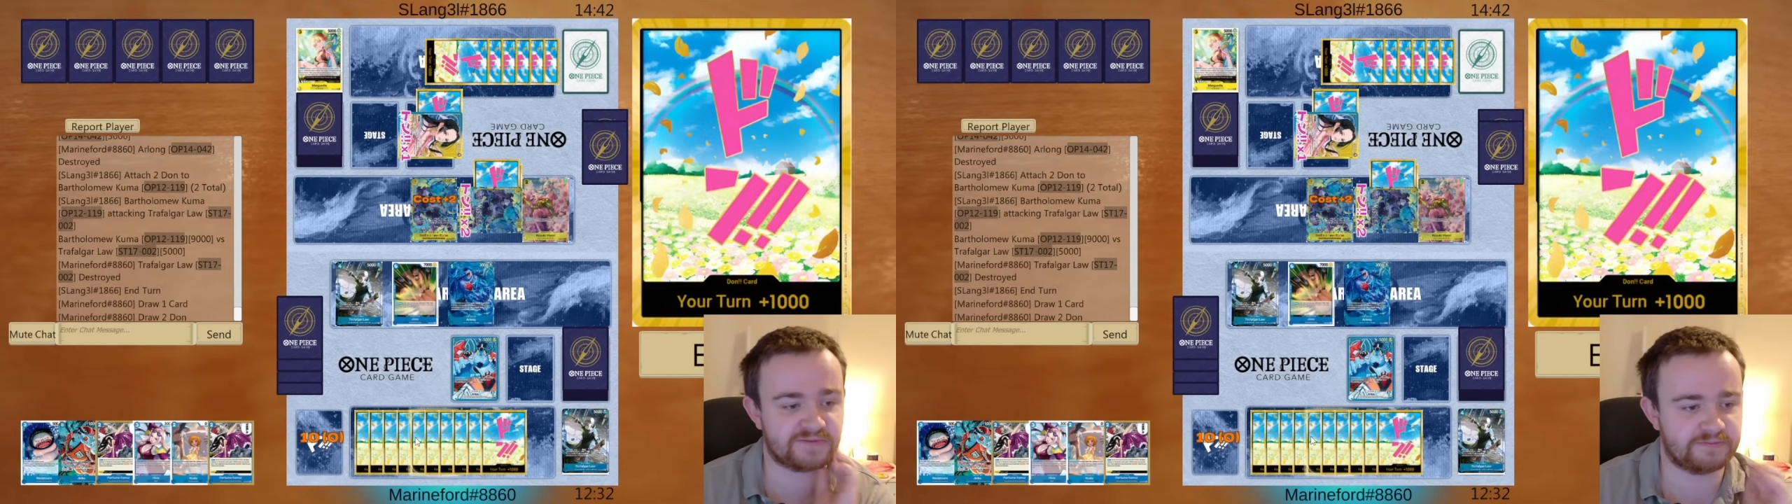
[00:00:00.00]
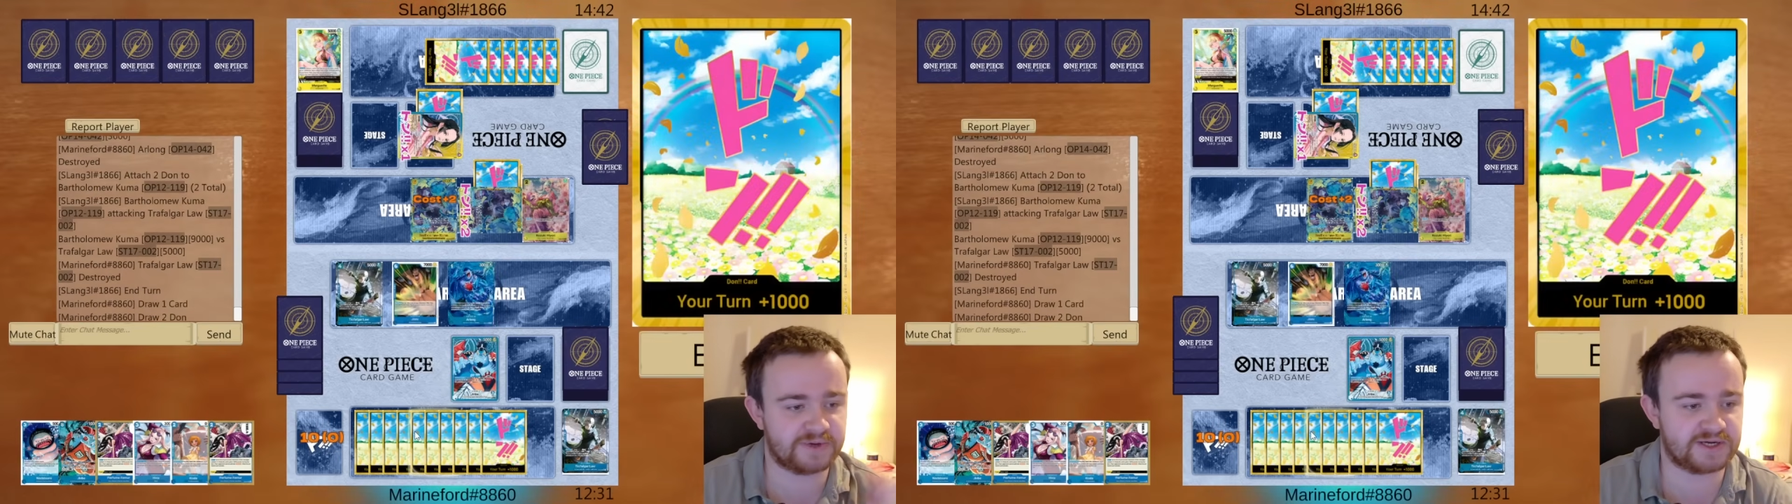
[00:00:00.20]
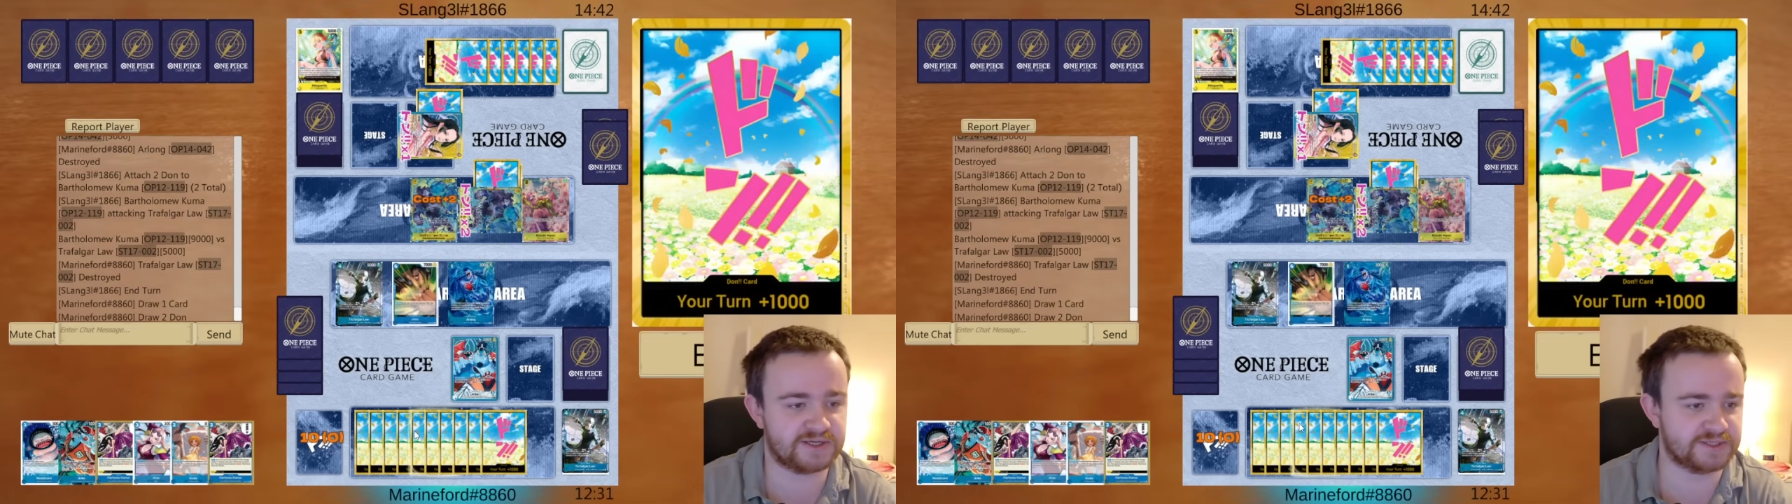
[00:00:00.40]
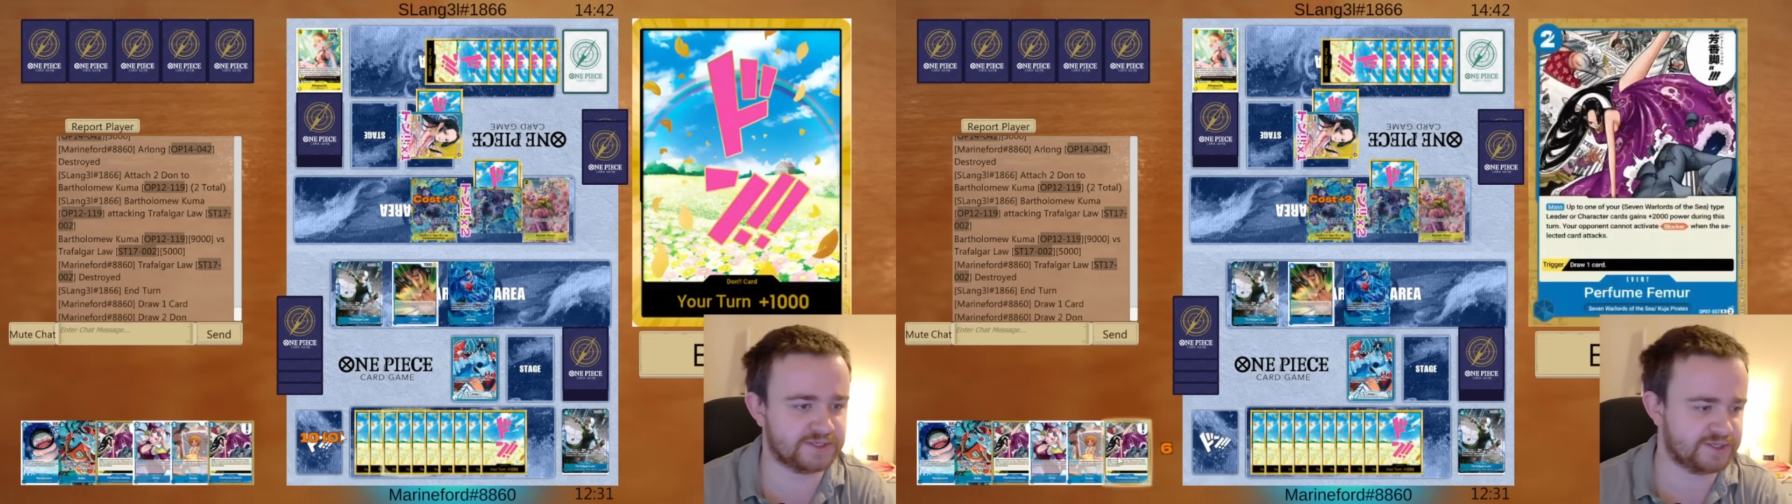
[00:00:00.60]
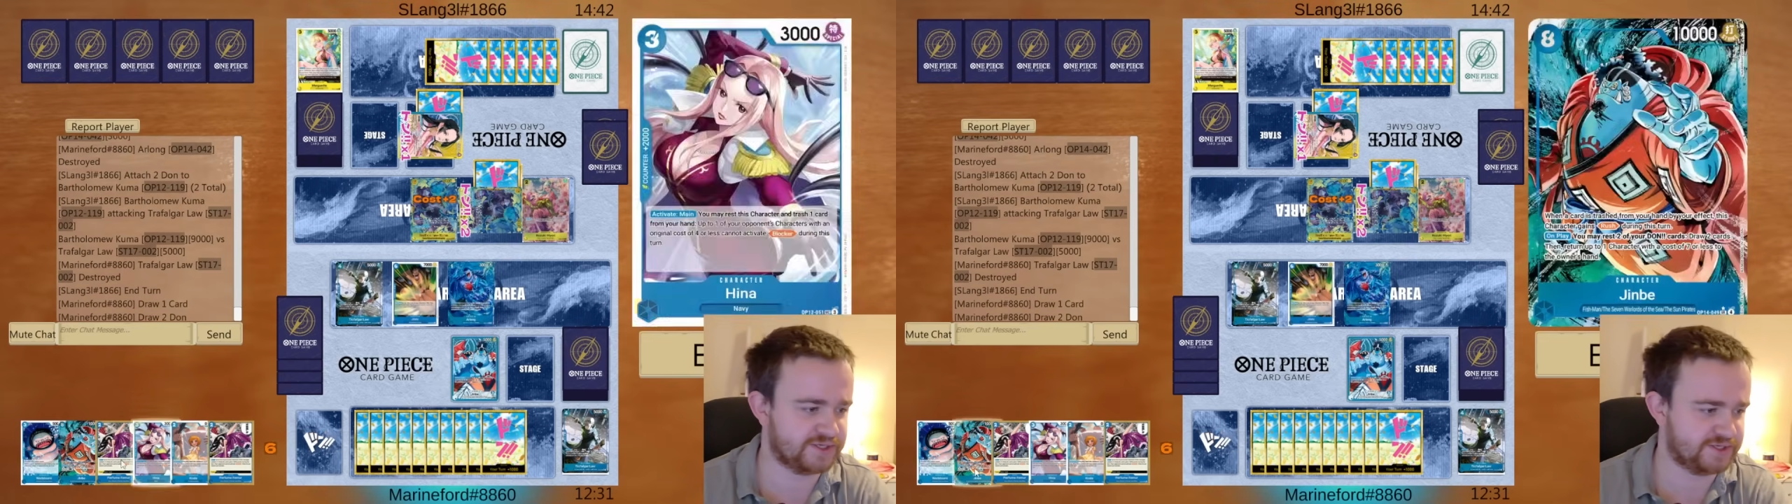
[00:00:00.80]
But
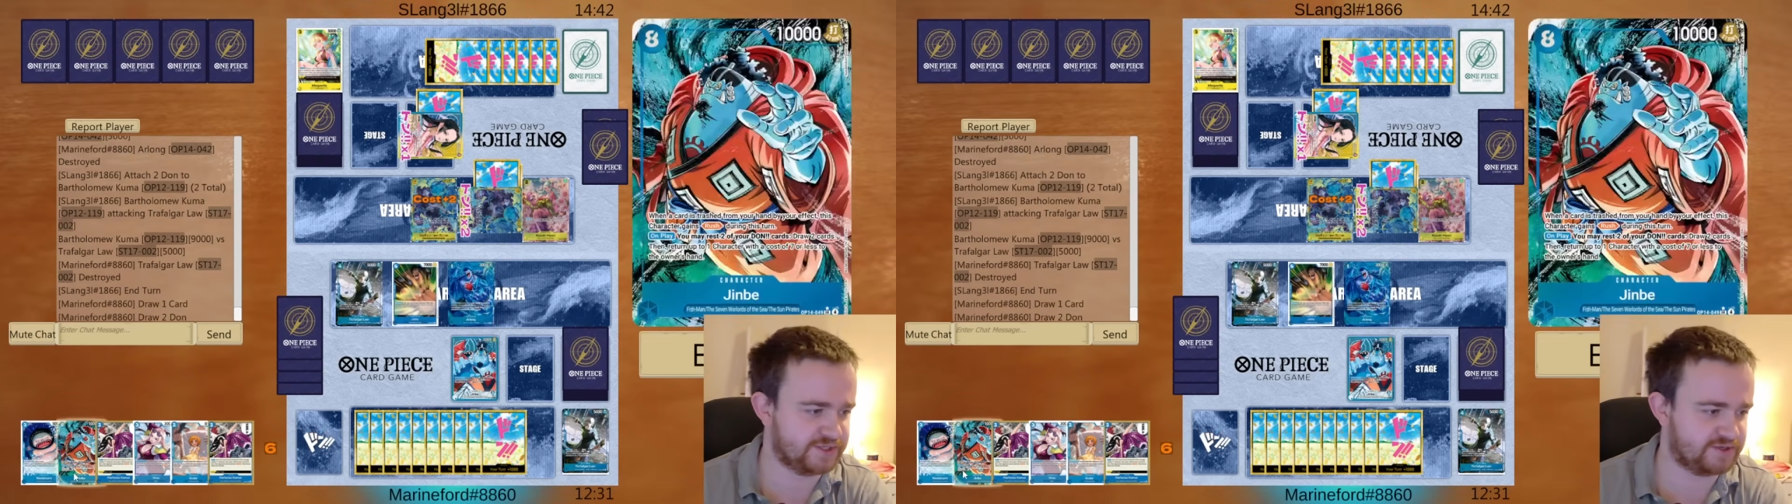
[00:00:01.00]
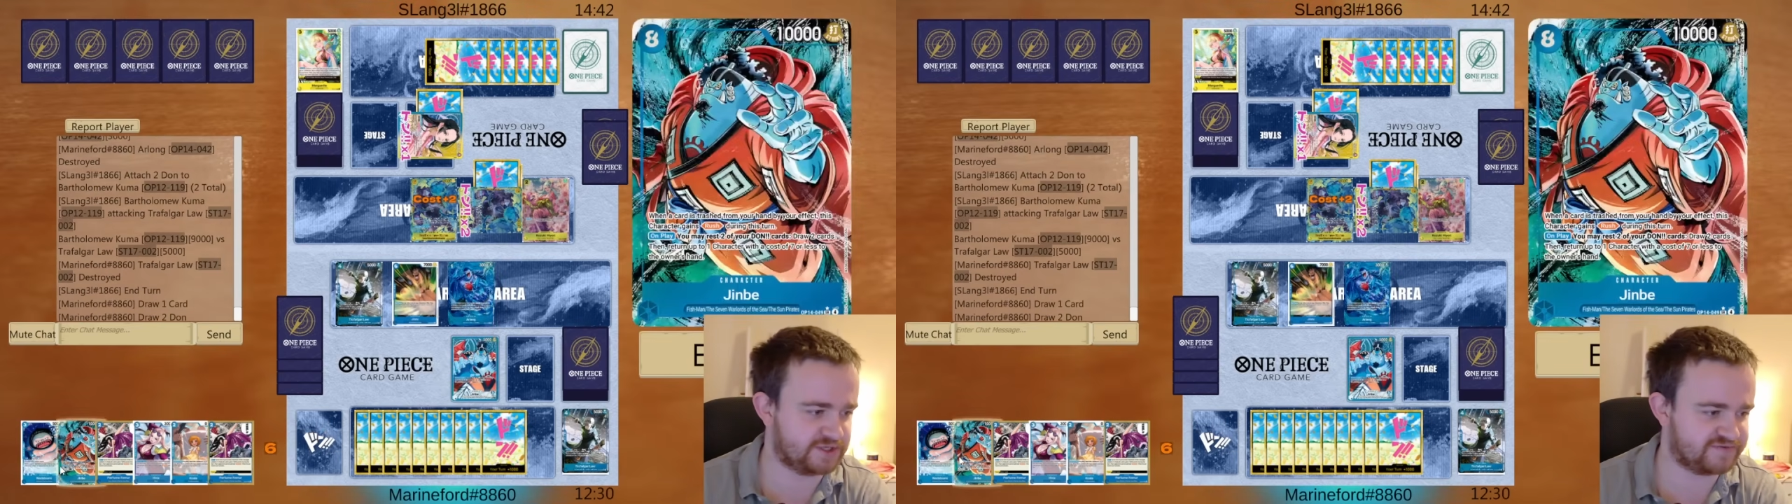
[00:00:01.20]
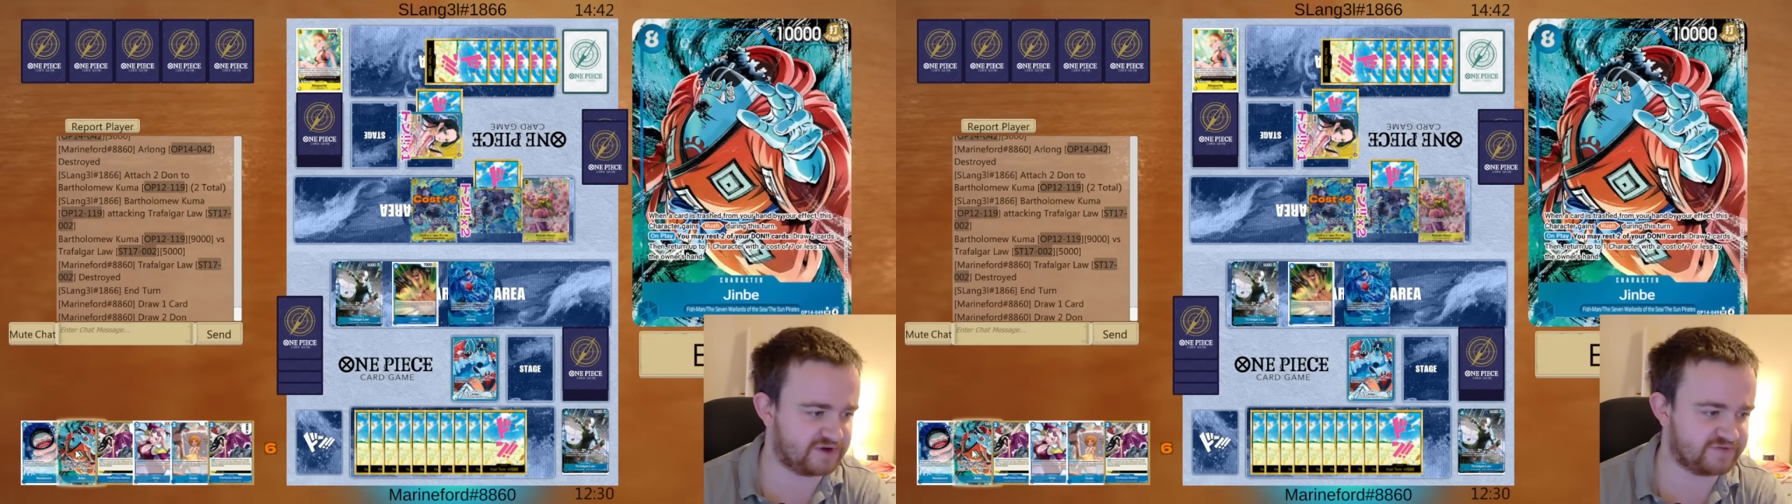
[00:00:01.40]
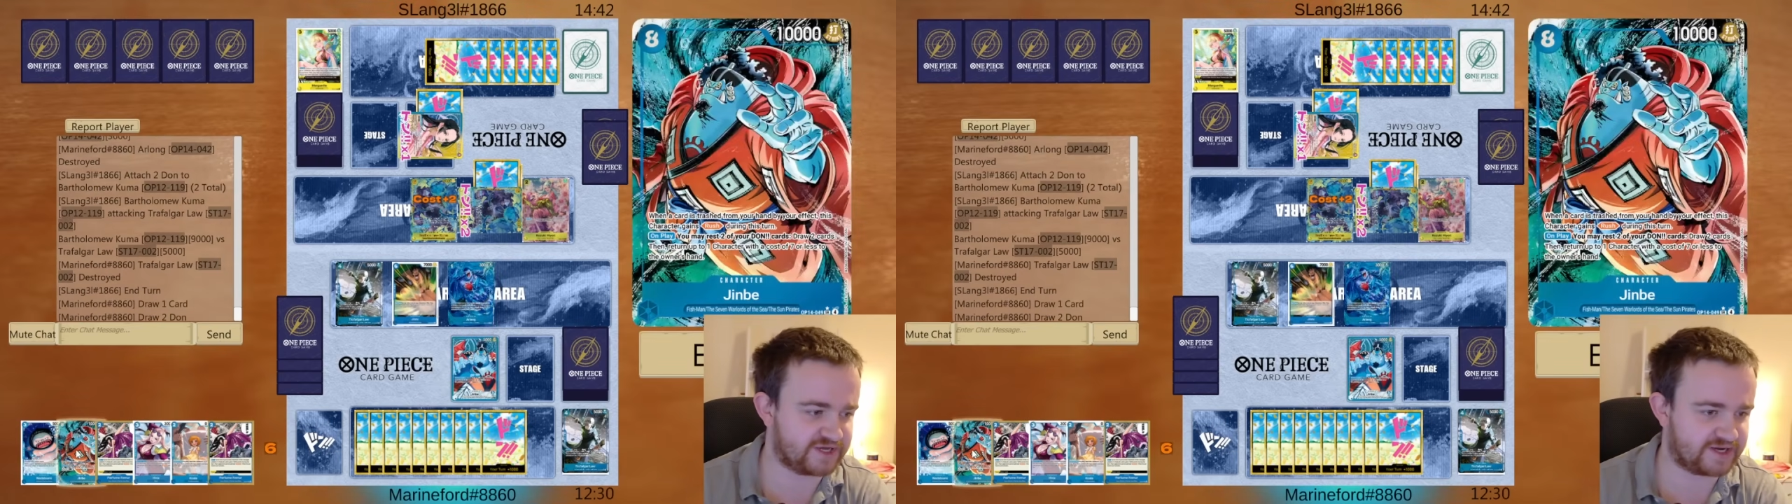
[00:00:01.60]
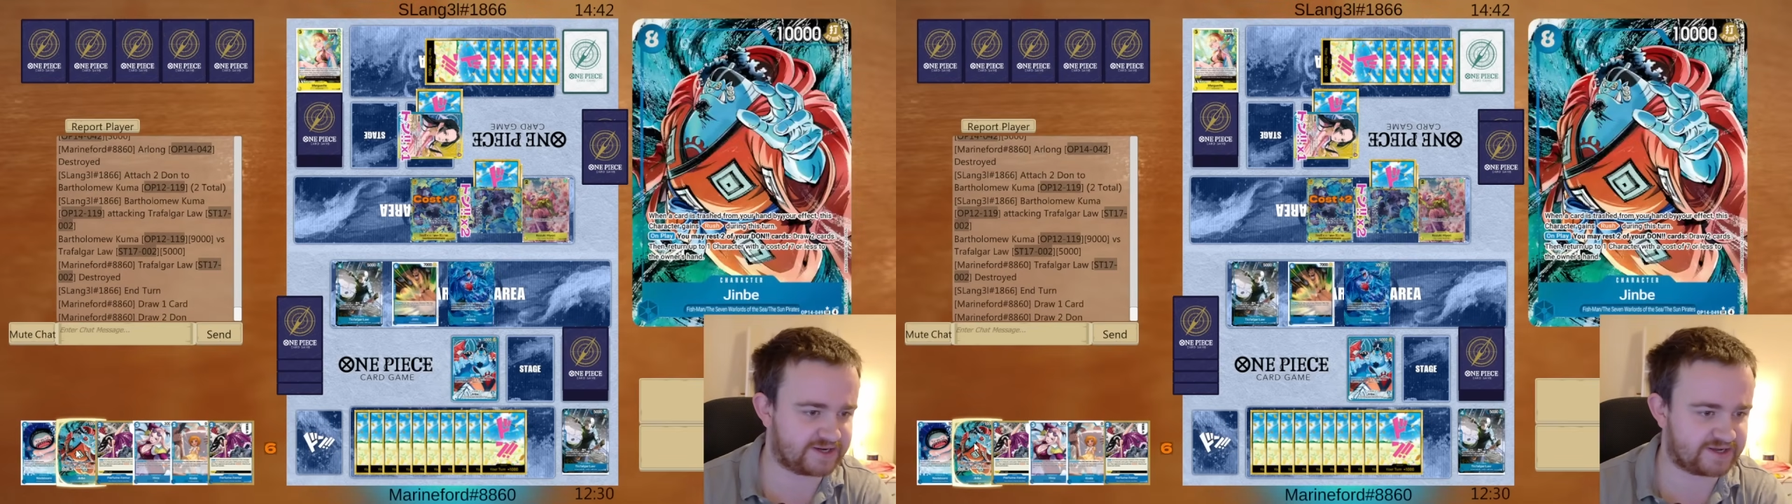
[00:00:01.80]
9-5 you
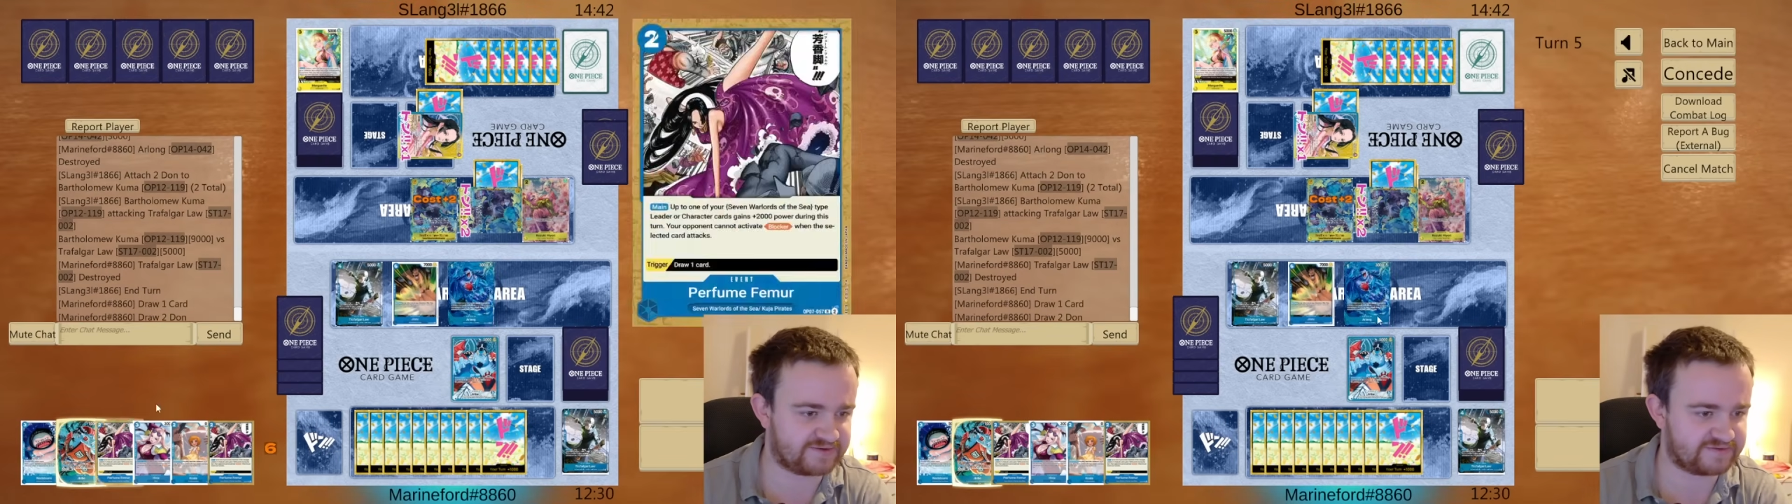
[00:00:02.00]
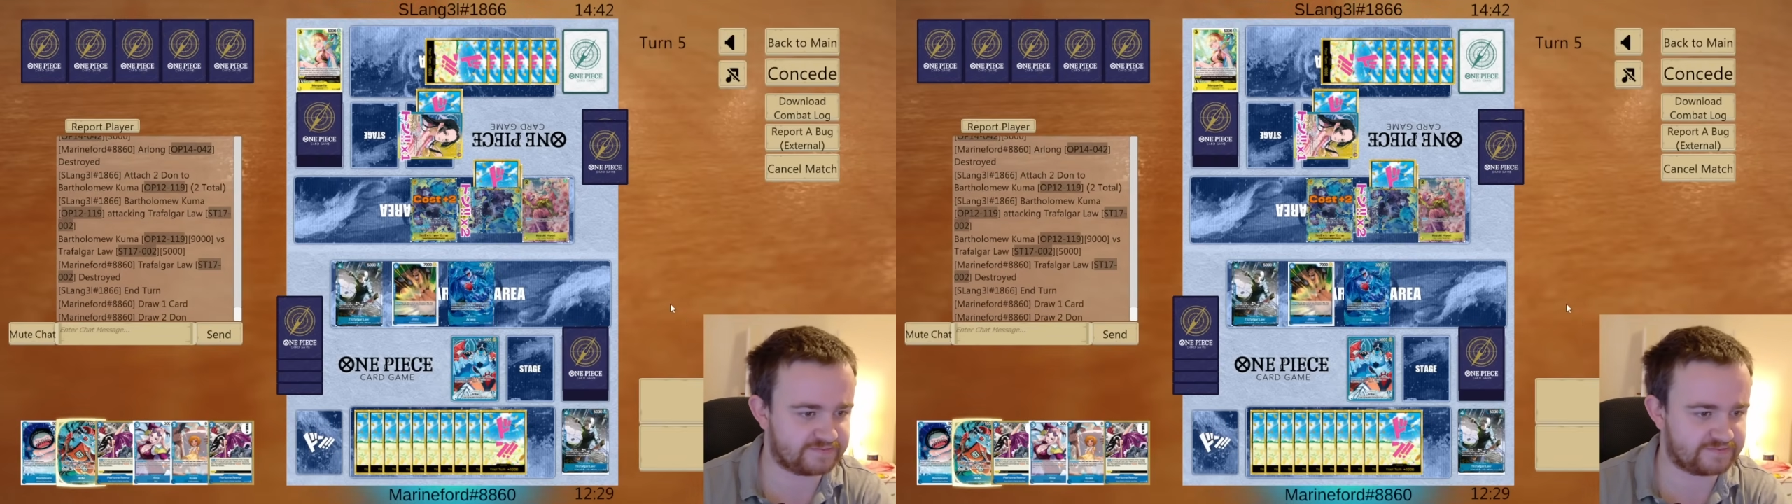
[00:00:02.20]
can have.